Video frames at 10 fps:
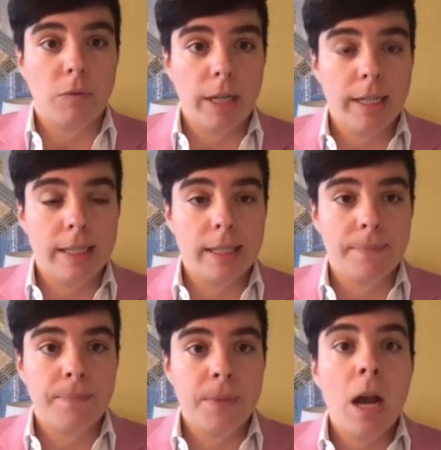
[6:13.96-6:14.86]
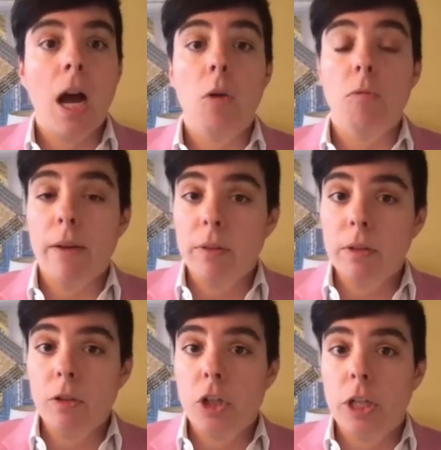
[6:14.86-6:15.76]
rates, a
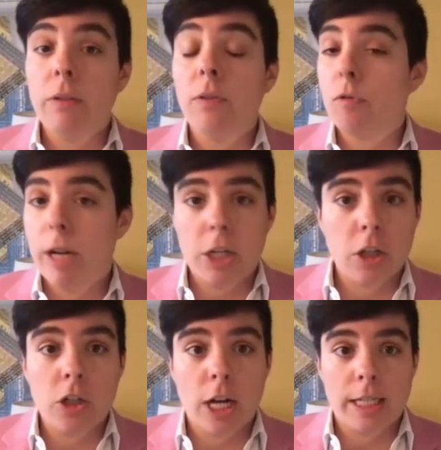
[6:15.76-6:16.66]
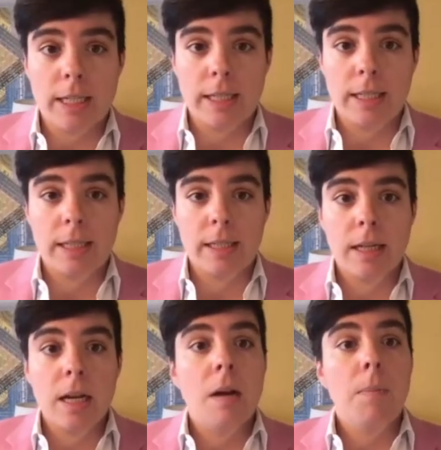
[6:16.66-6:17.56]
revolution for racial justice,
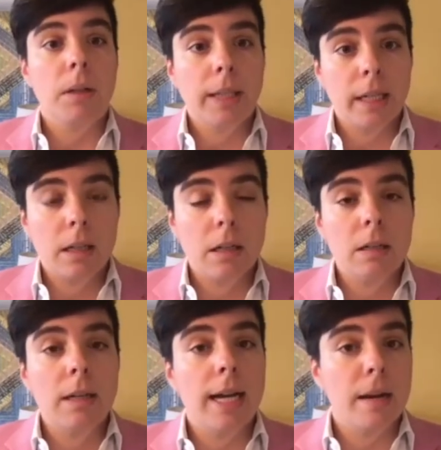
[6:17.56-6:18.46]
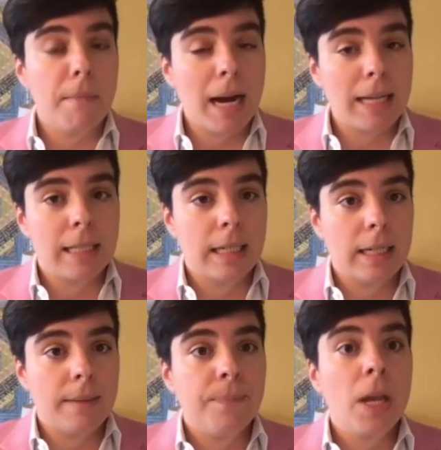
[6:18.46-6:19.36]
political animosity,
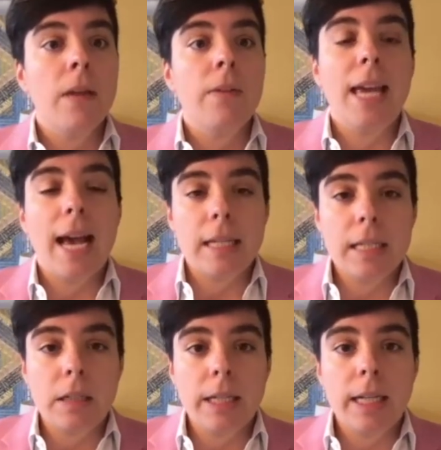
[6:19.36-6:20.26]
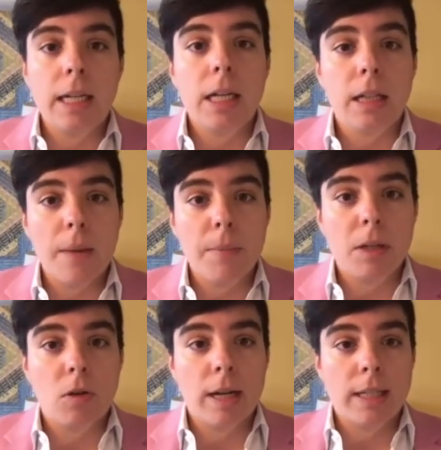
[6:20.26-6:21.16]
the escalating climate
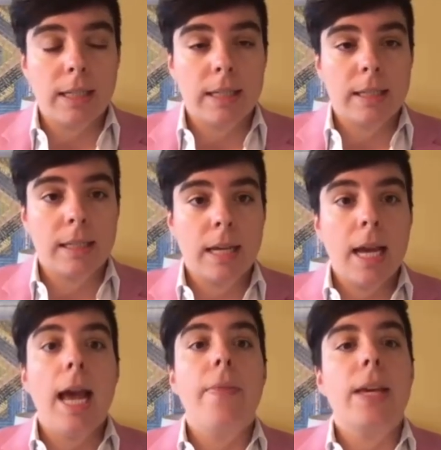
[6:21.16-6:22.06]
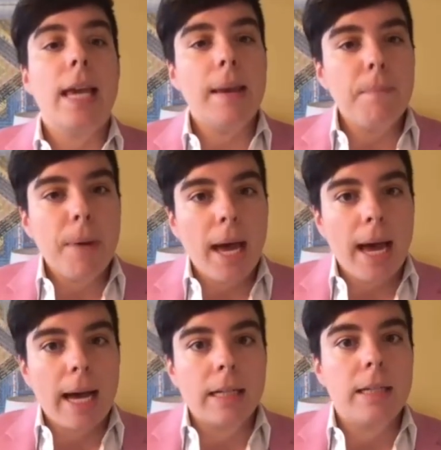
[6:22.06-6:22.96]
crisis, and the
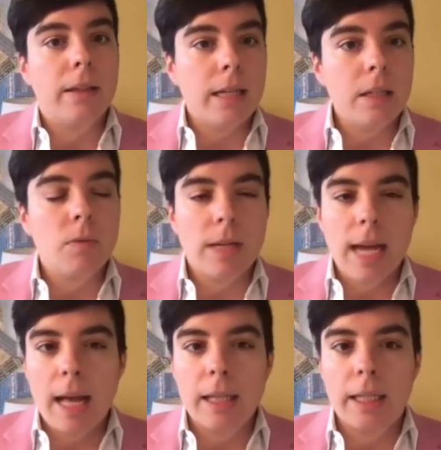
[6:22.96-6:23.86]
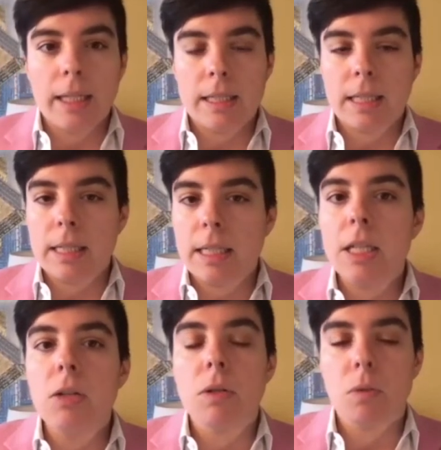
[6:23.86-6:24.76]
impact these realities
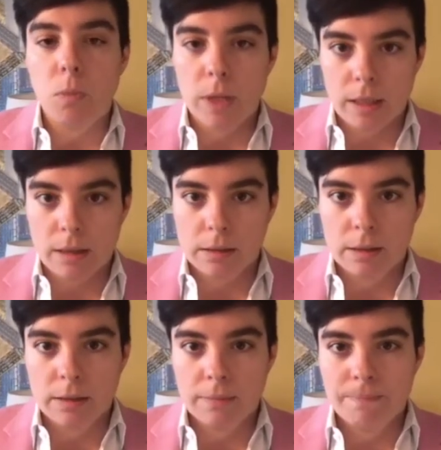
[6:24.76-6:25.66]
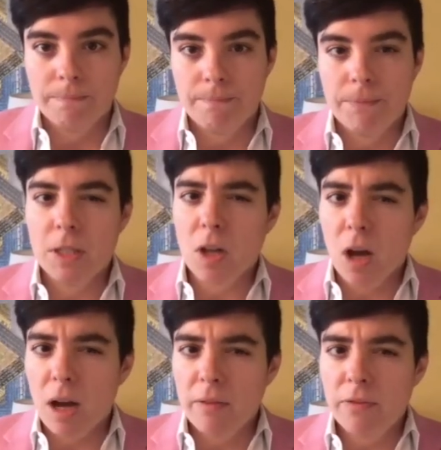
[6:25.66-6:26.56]
continue to wield, does
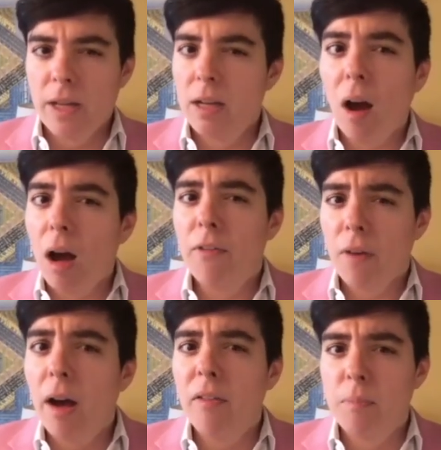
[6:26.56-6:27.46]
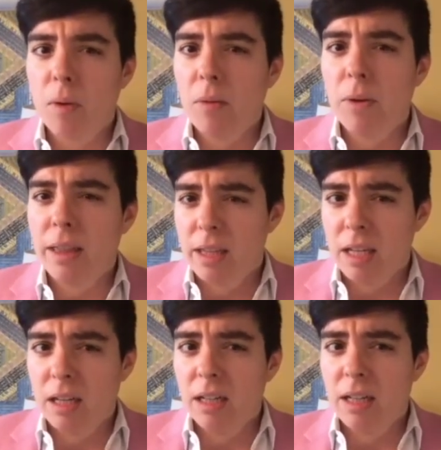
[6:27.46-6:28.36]
off and off-off-Broadway
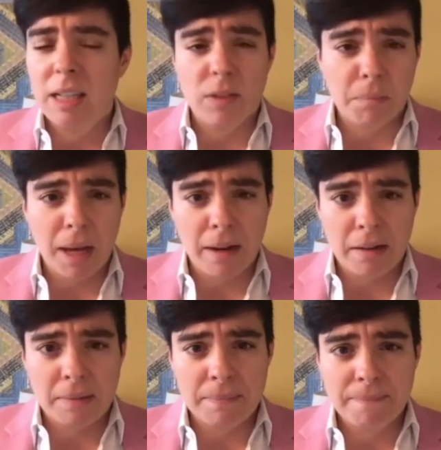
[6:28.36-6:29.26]
theater even matter?